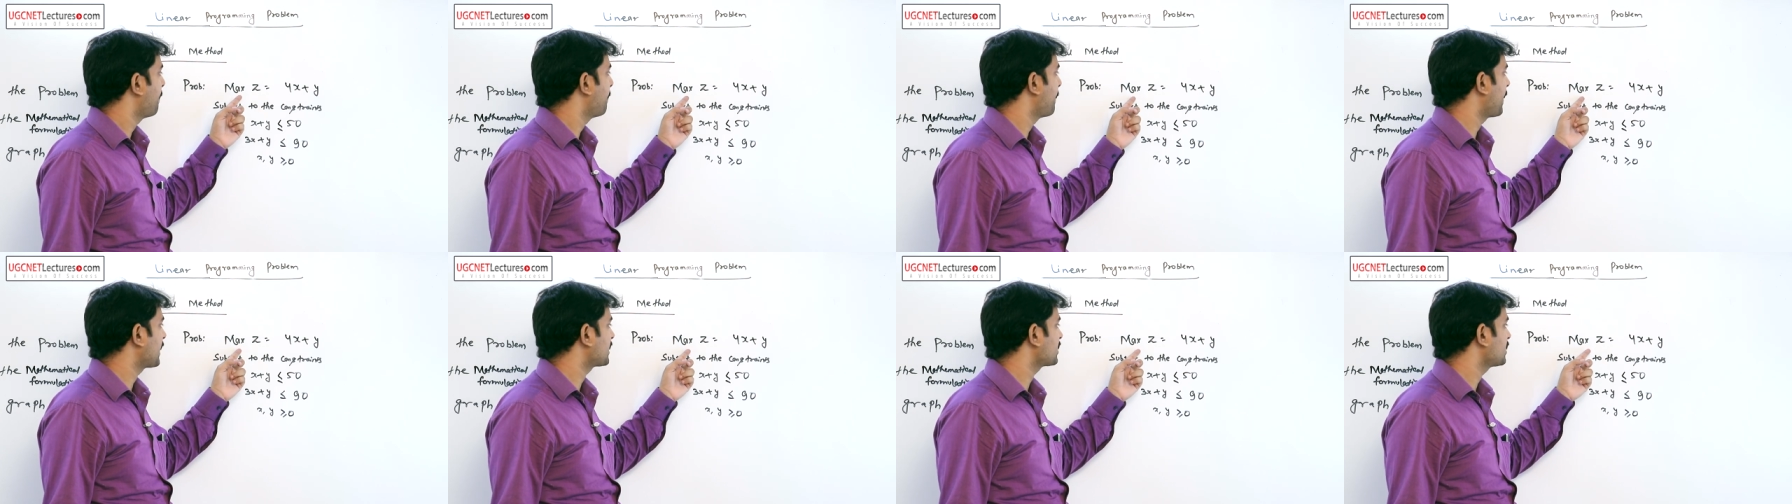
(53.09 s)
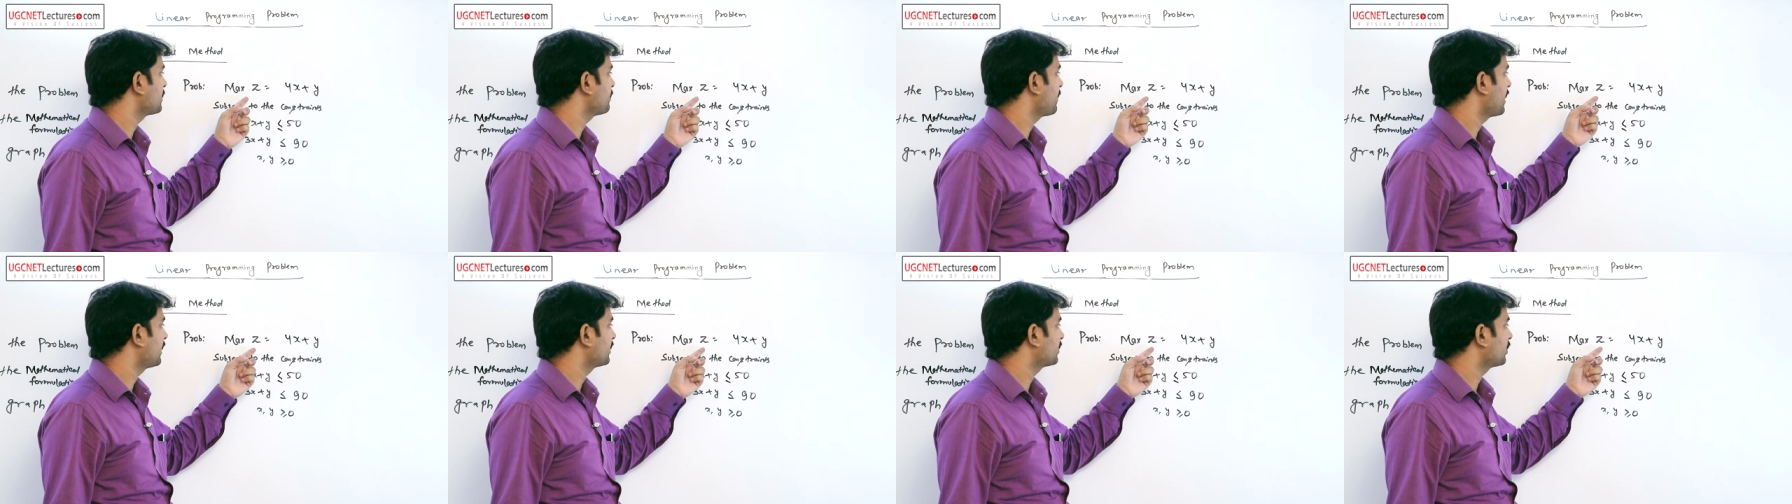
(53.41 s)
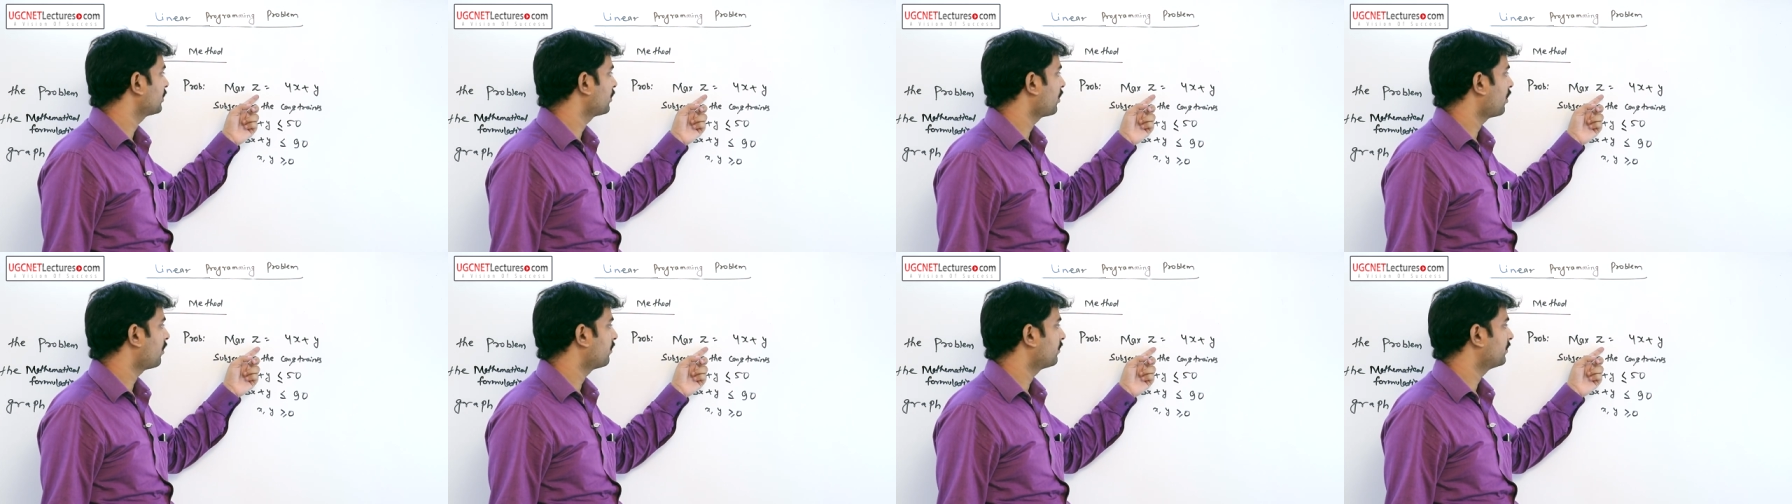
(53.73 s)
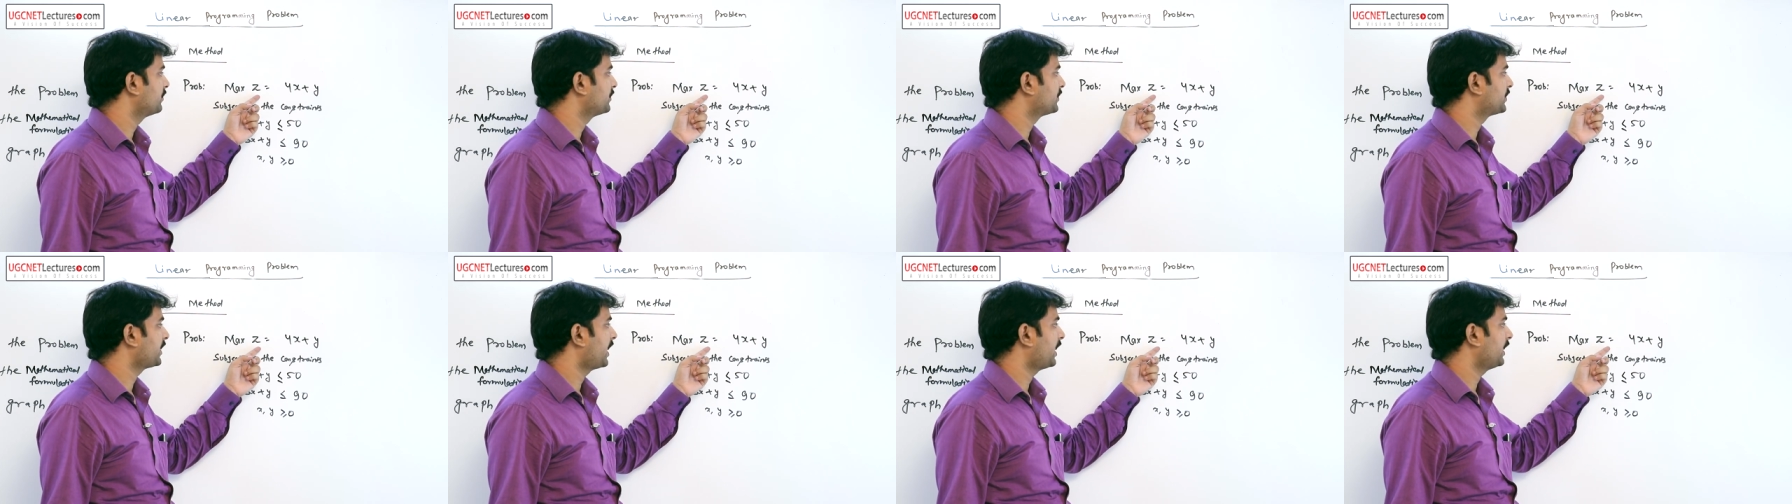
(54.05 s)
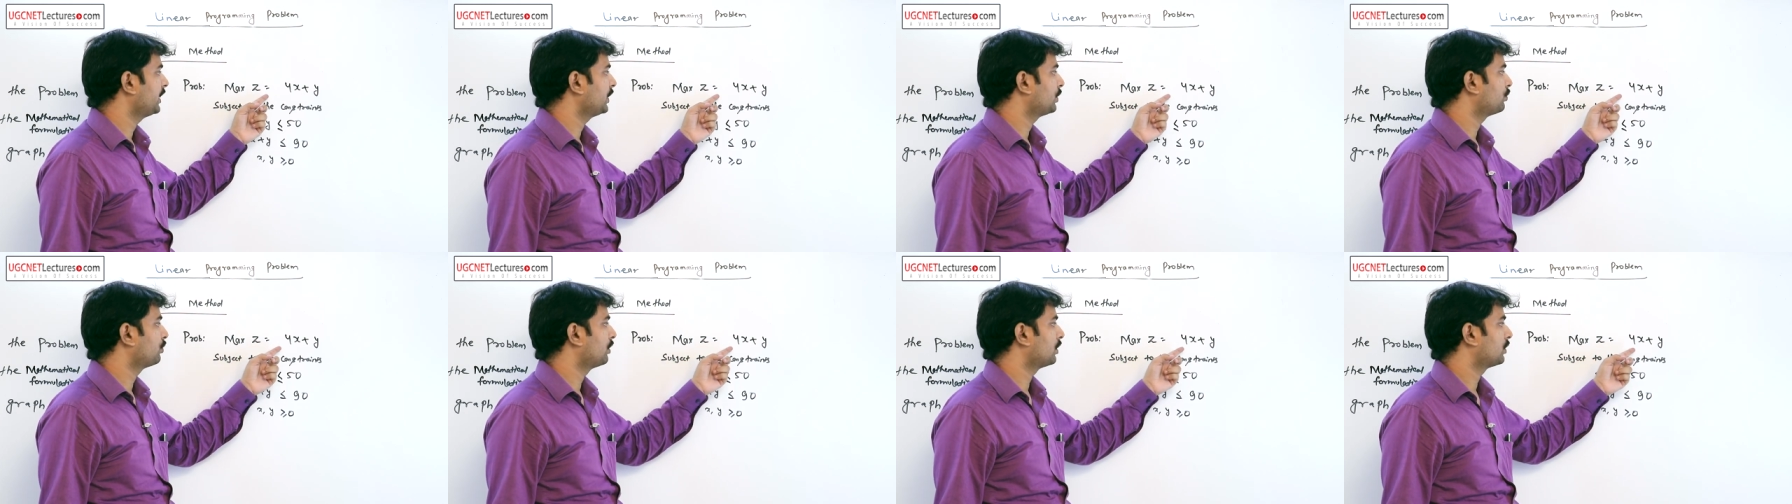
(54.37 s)
maximization of z
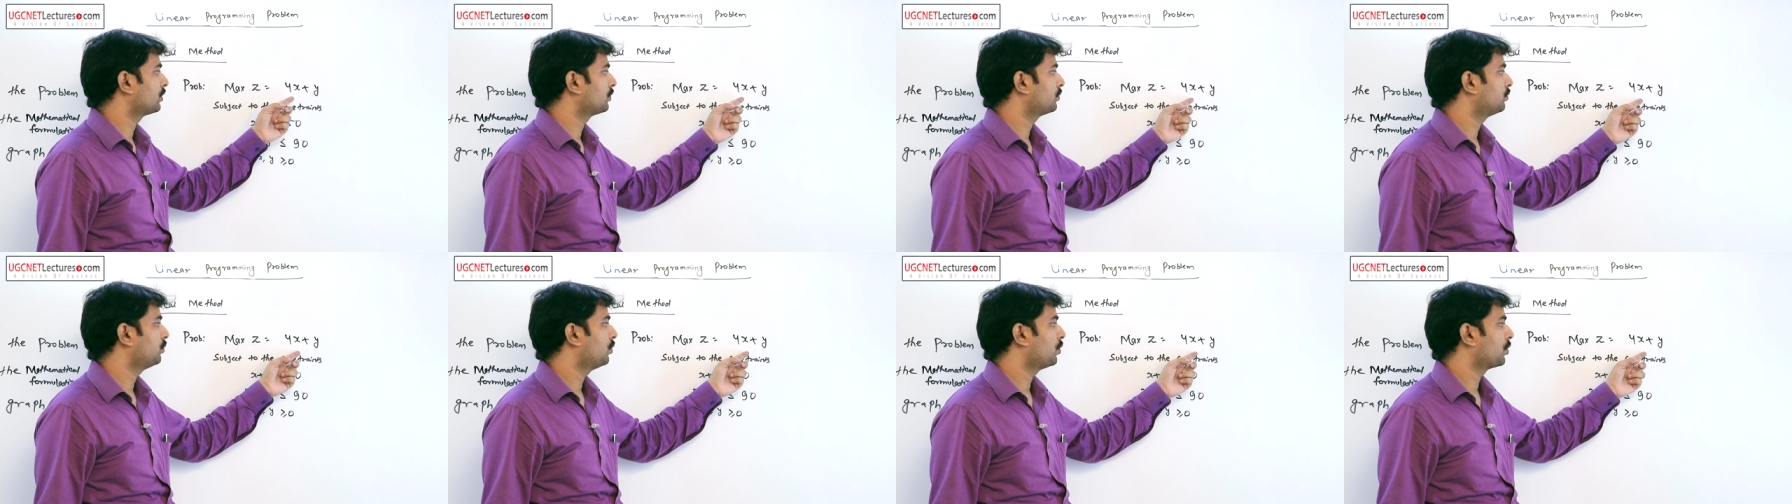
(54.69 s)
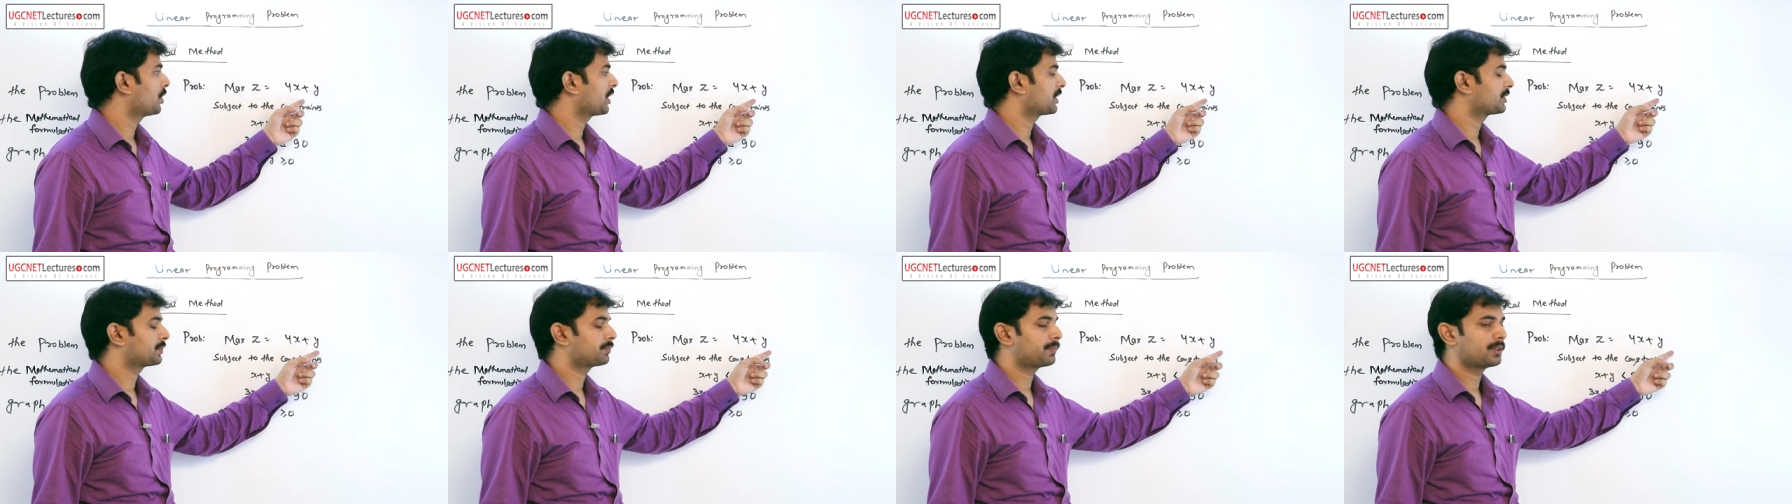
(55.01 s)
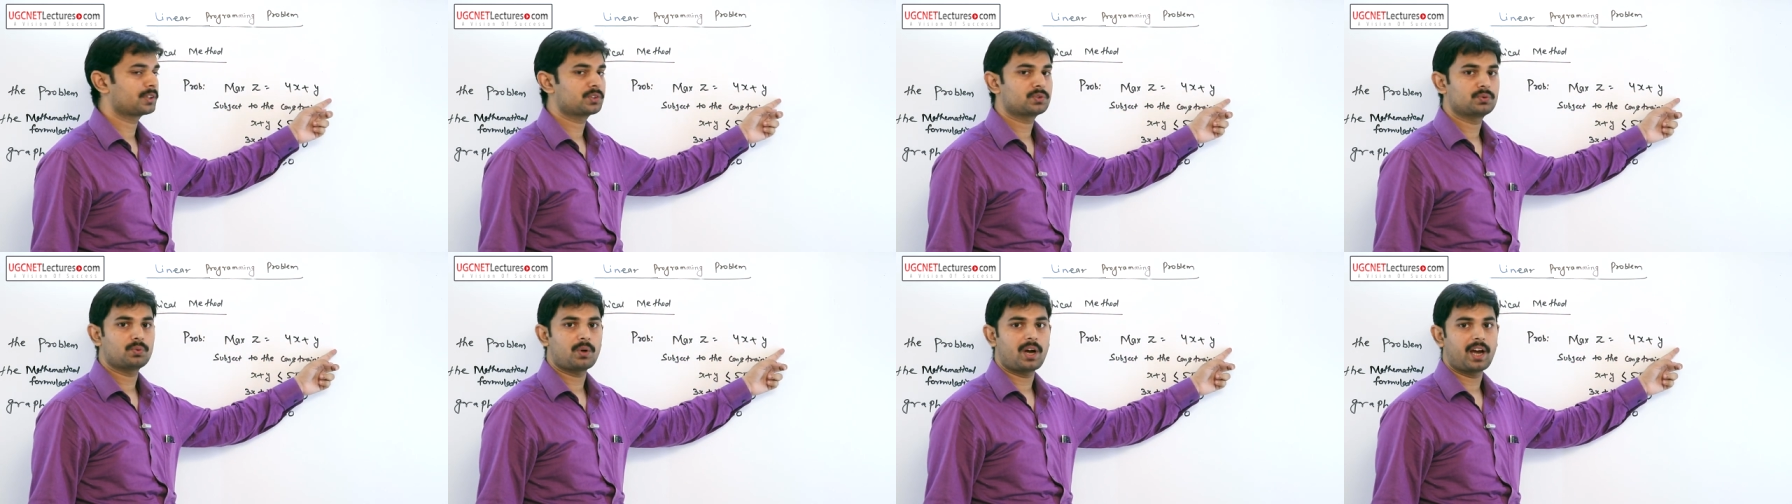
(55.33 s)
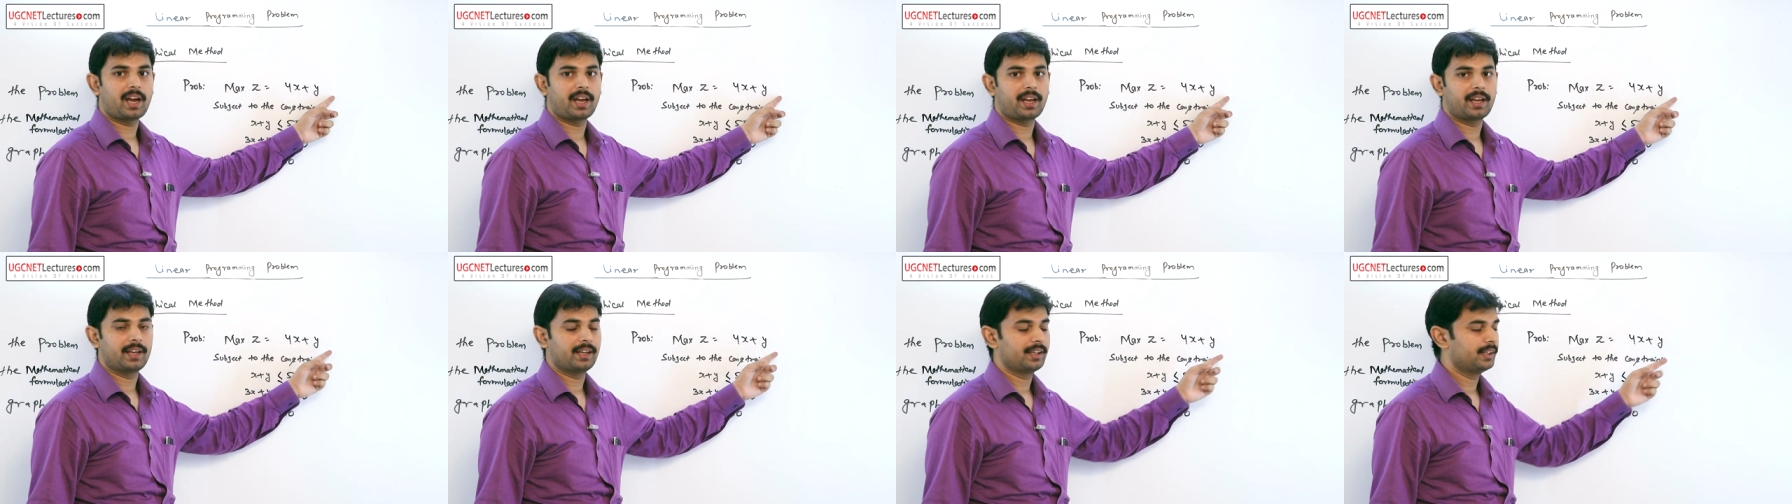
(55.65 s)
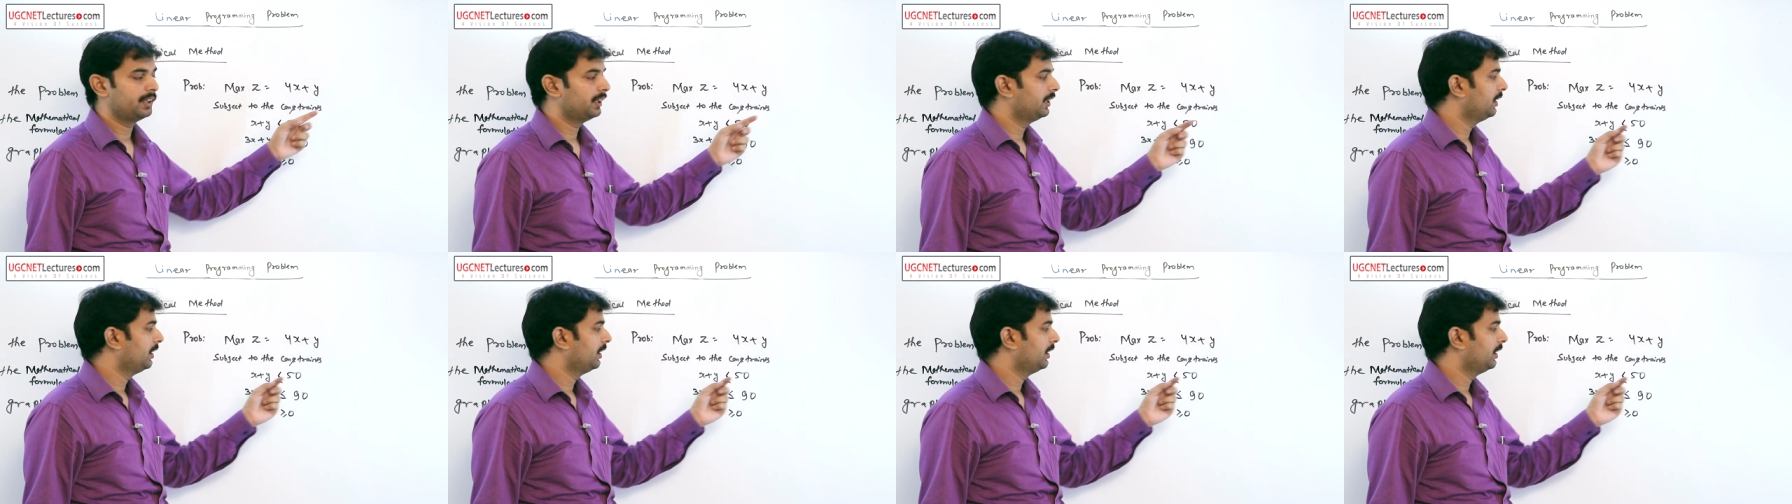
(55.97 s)
equal to four x plus y,